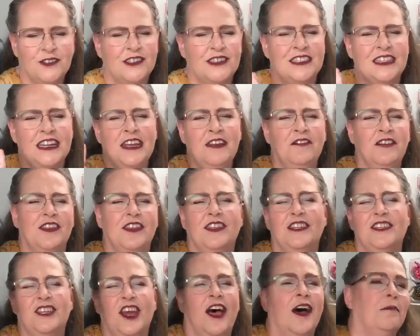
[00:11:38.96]
Steve, at the
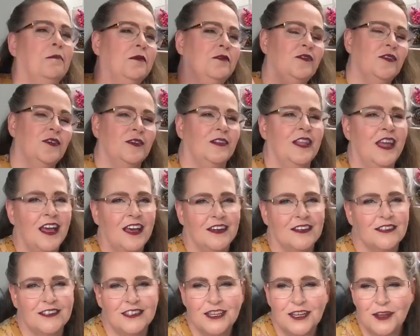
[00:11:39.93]
top of your
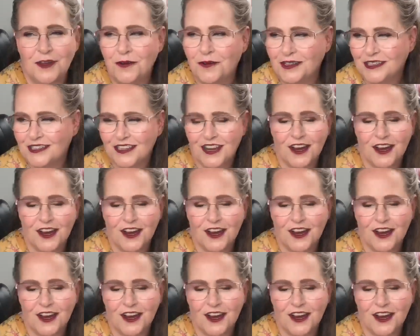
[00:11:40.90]
lungs, who is